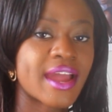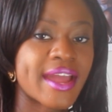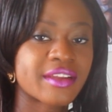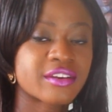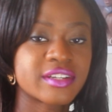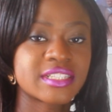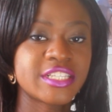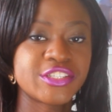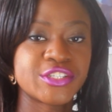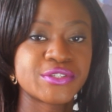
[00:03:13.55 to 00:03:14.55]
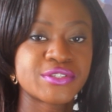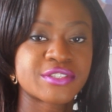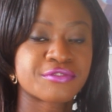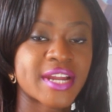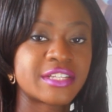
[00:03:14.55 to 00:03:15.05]
I currently
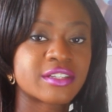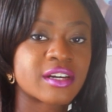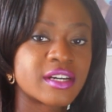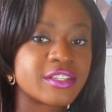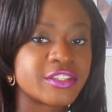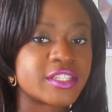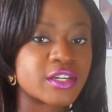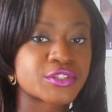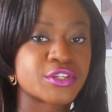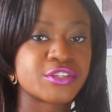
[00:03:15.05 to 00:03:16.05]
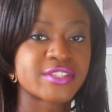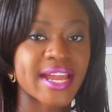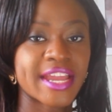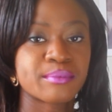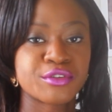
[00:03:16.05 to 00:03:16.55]
use Final Cut. You can also use
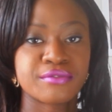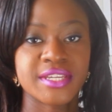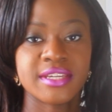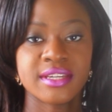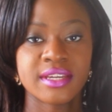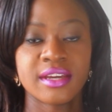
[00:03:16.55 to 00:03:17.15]
iMovie.